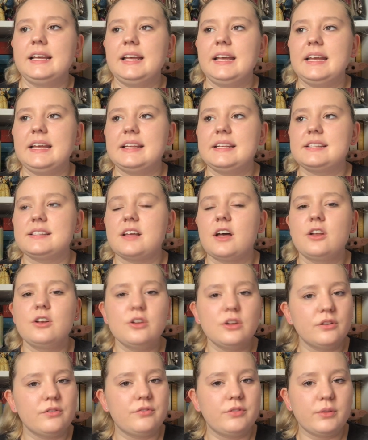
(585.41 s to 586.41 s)
It's I
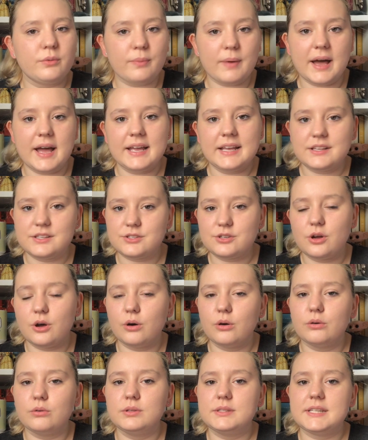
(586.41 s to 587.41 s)
love the way it's
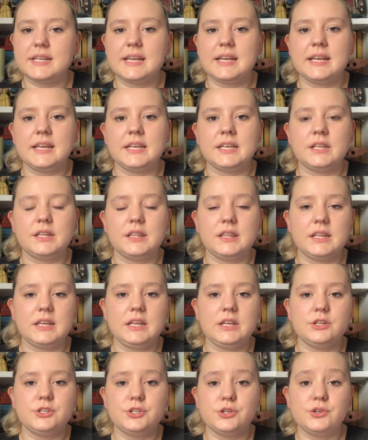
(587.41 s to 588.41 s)
told in
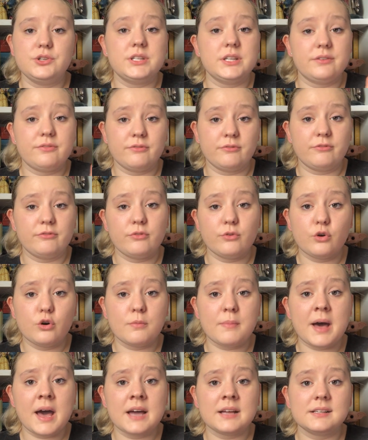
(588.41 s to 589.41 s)
the two different
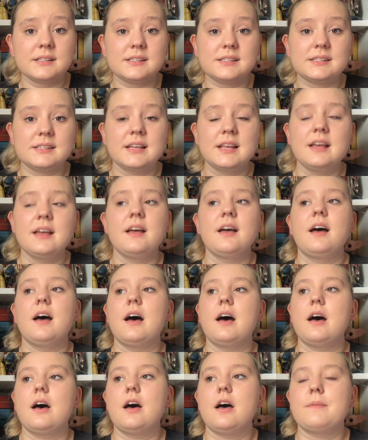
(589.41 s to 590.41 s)
formats
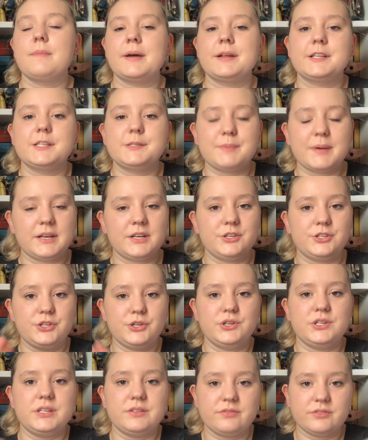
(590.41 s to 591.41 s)
um, and spanning
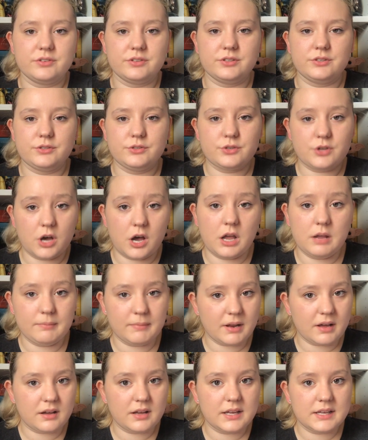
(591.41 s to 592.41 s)
two different
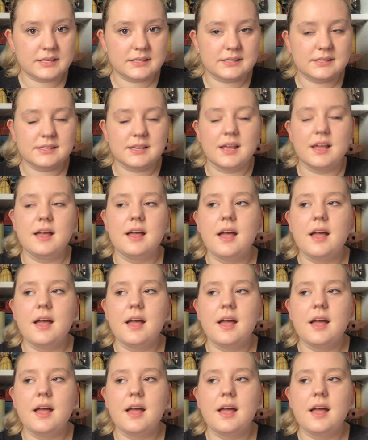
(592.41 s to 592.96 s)
timelines.